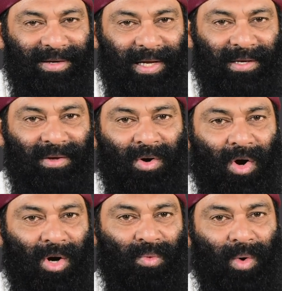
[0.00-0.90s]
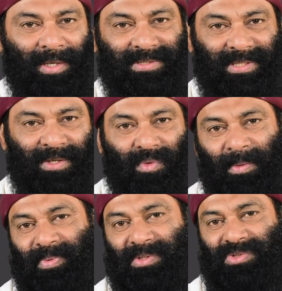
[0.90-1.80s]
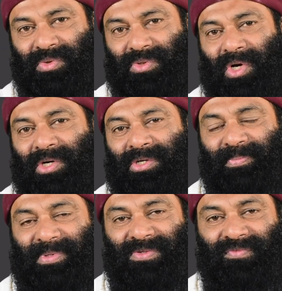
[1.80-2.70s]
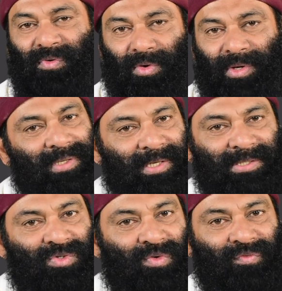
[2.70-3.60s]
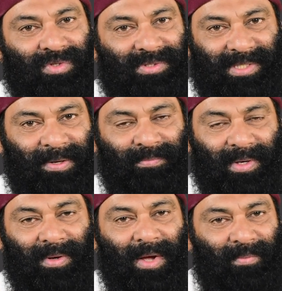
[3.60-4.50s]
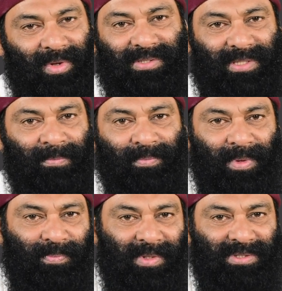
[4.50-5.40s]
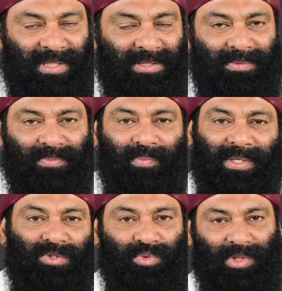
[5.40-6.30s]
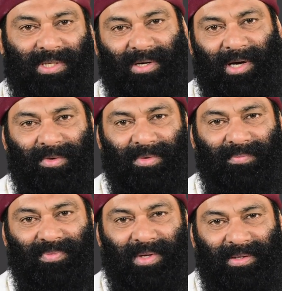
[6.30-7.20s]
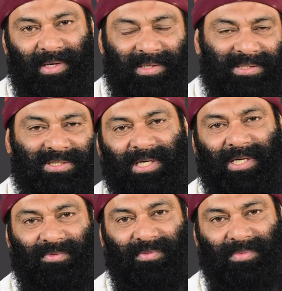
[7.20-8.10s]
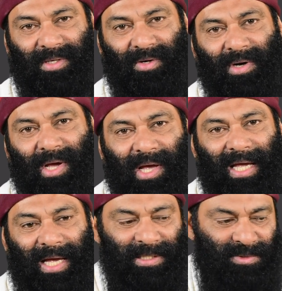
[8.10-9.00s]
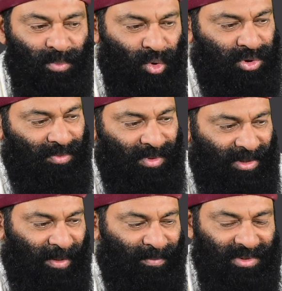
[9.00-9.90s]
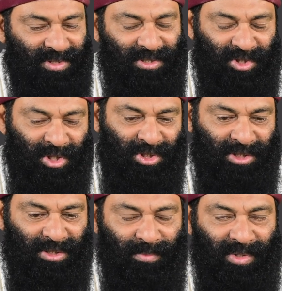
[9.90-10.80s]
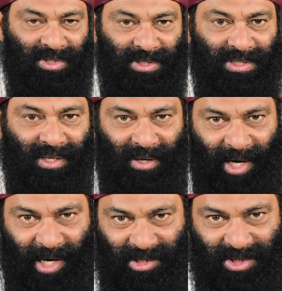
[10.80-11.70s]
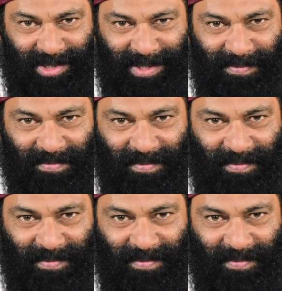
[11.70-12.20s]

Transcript: And on one side, one person is 100% following, that is good for the temple because temple priest doesn't mix with the crowd. They are disconnected from the crowd. Hence, most of the temples, churches and mosques crashed.